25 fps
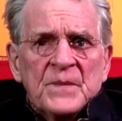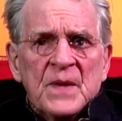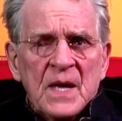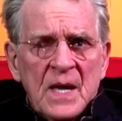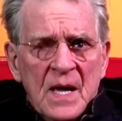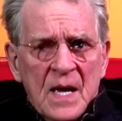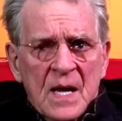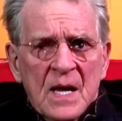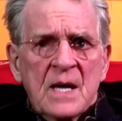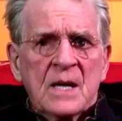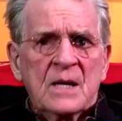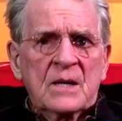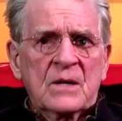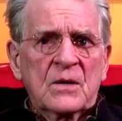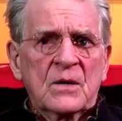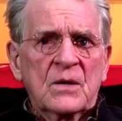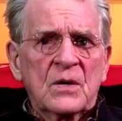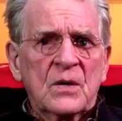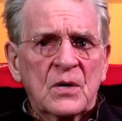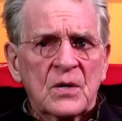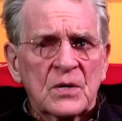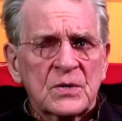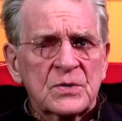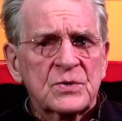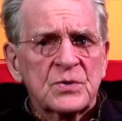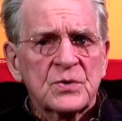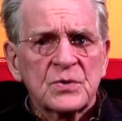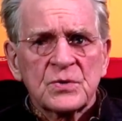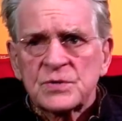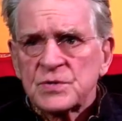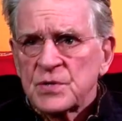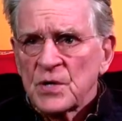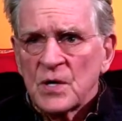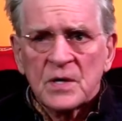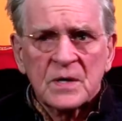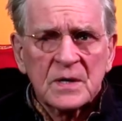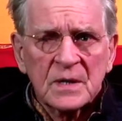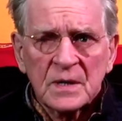Anger hurts your
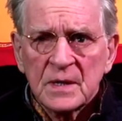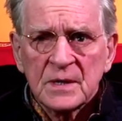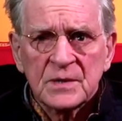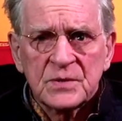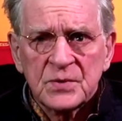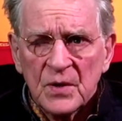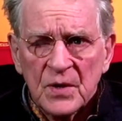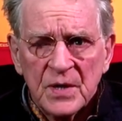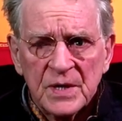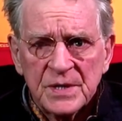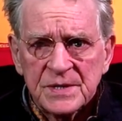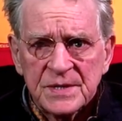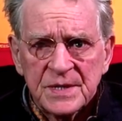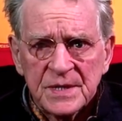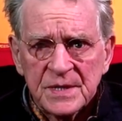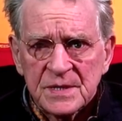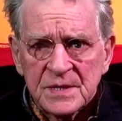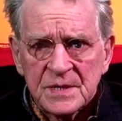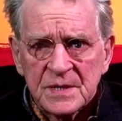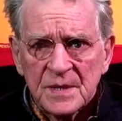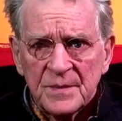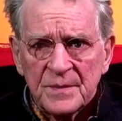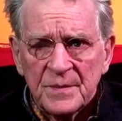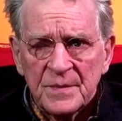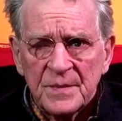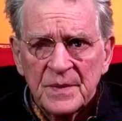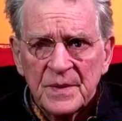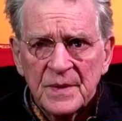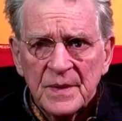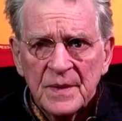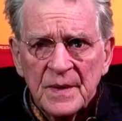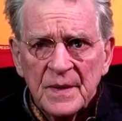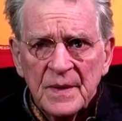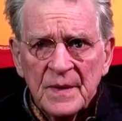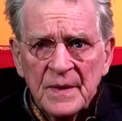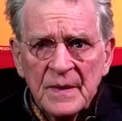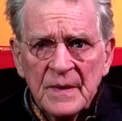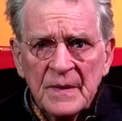circulatory system.
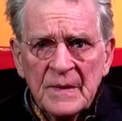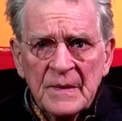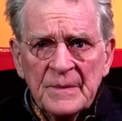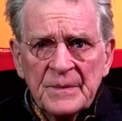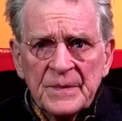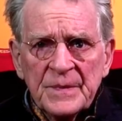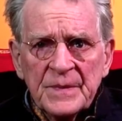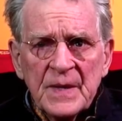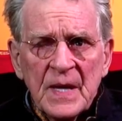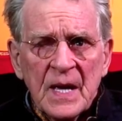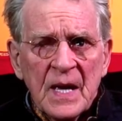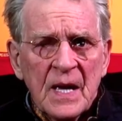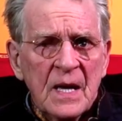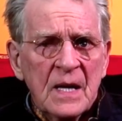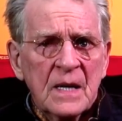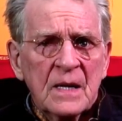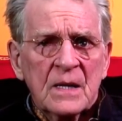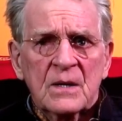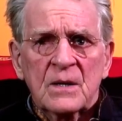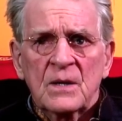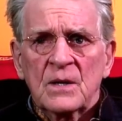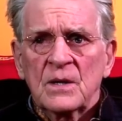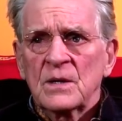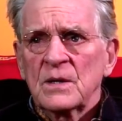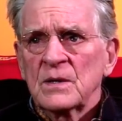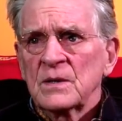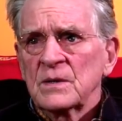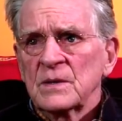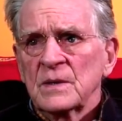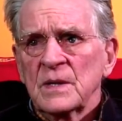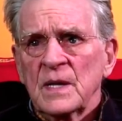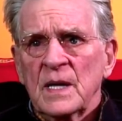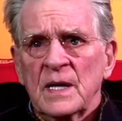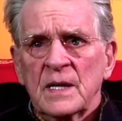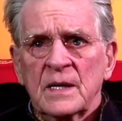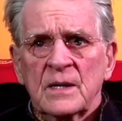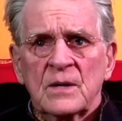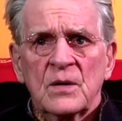Anger
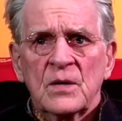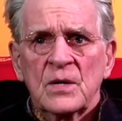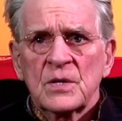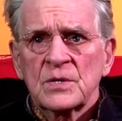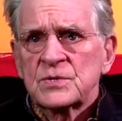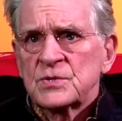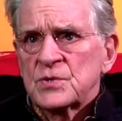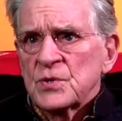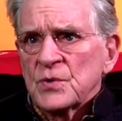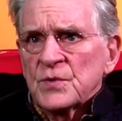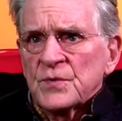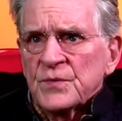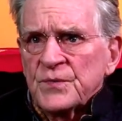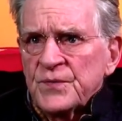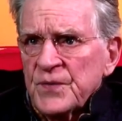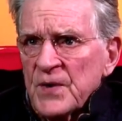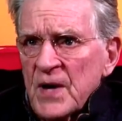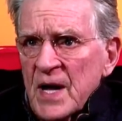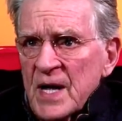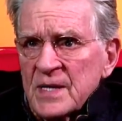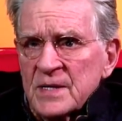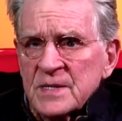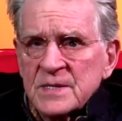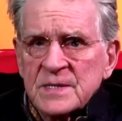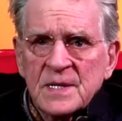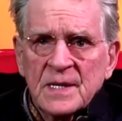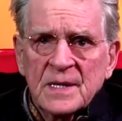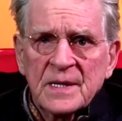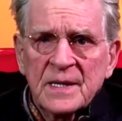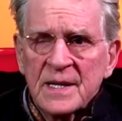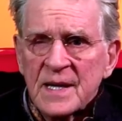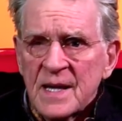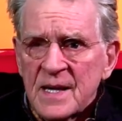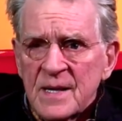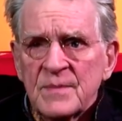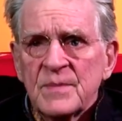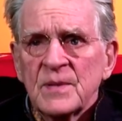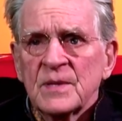like hurts your friends and
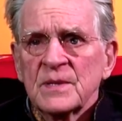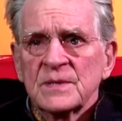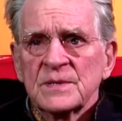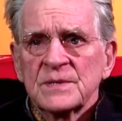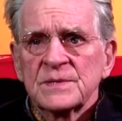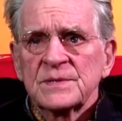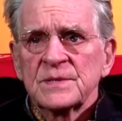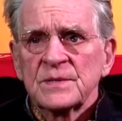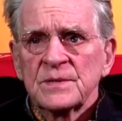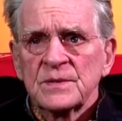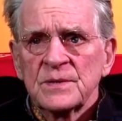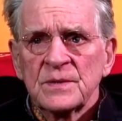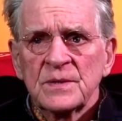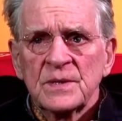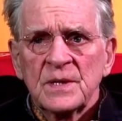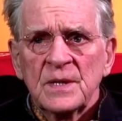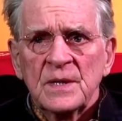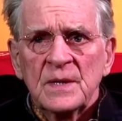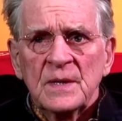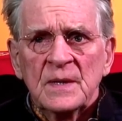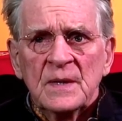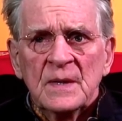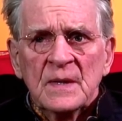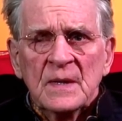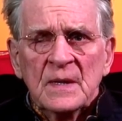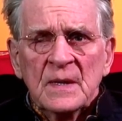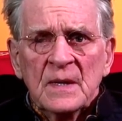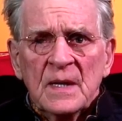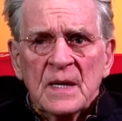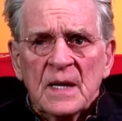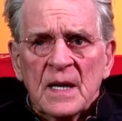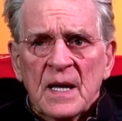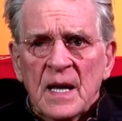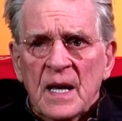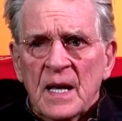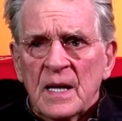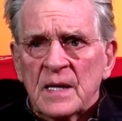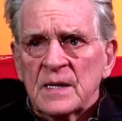neighbors, you know.
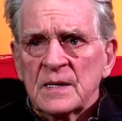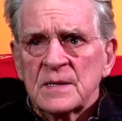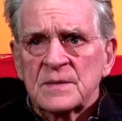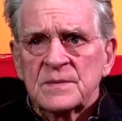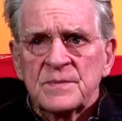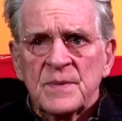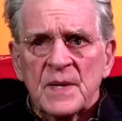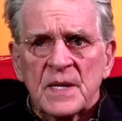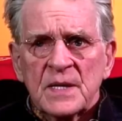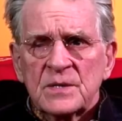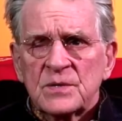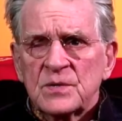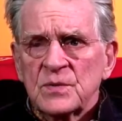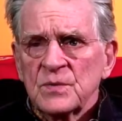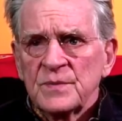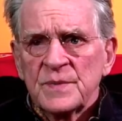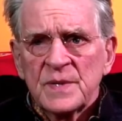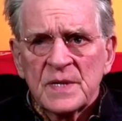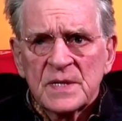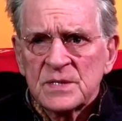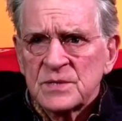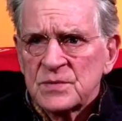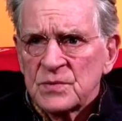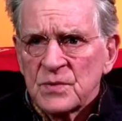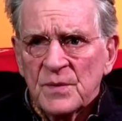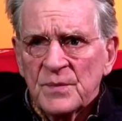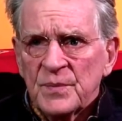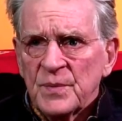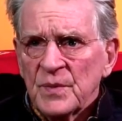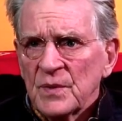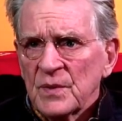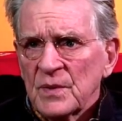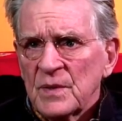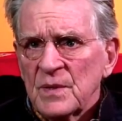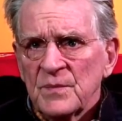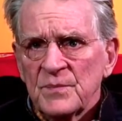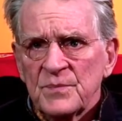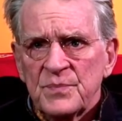And it makes you
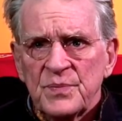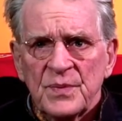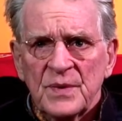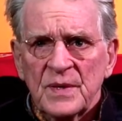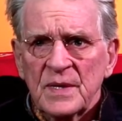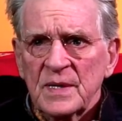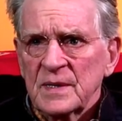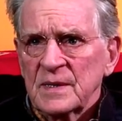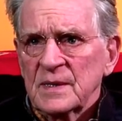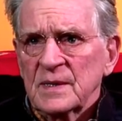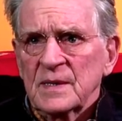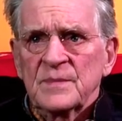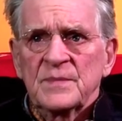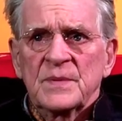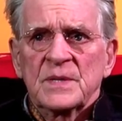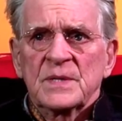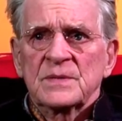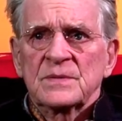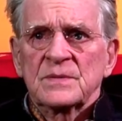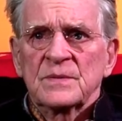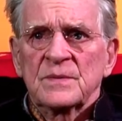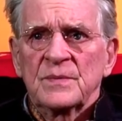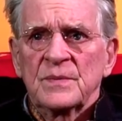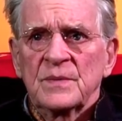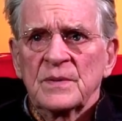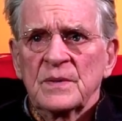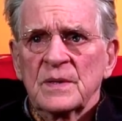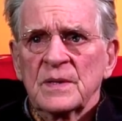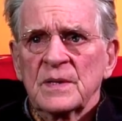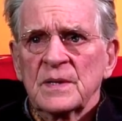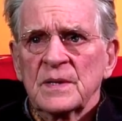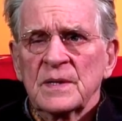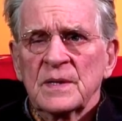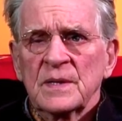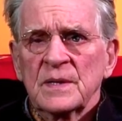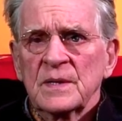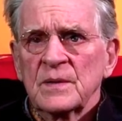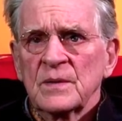miserable, completely miserable.
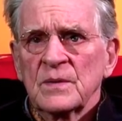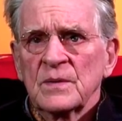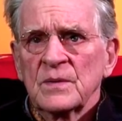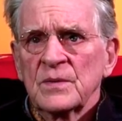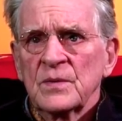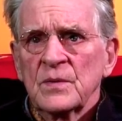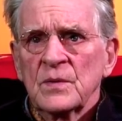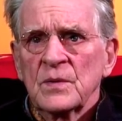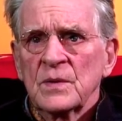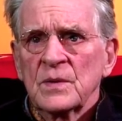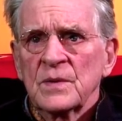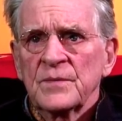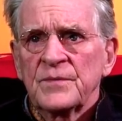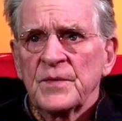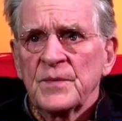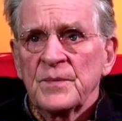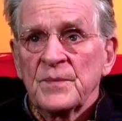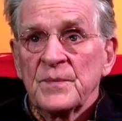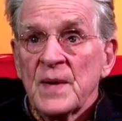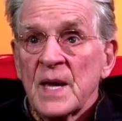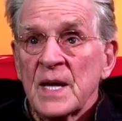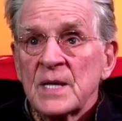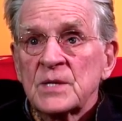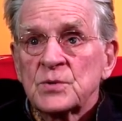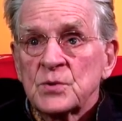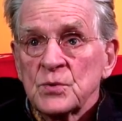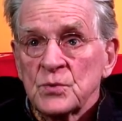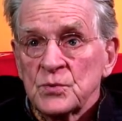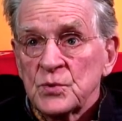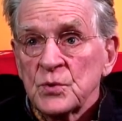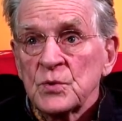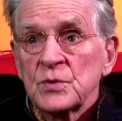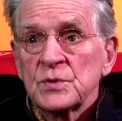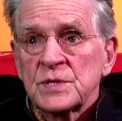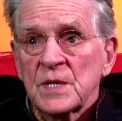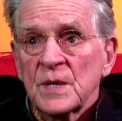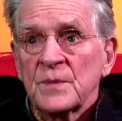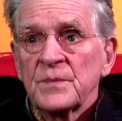You know, you, if it makes you
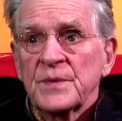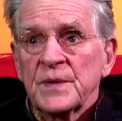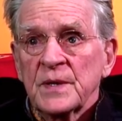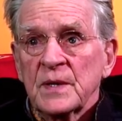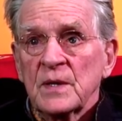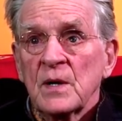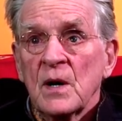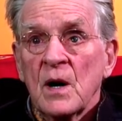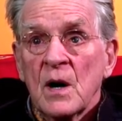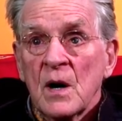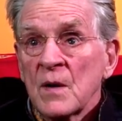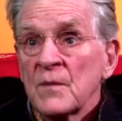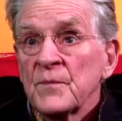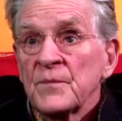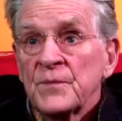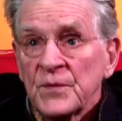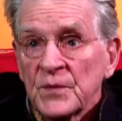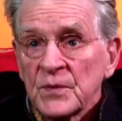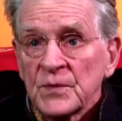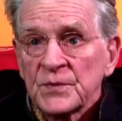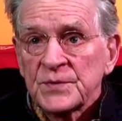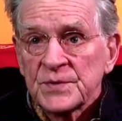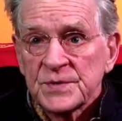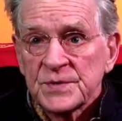do something harmful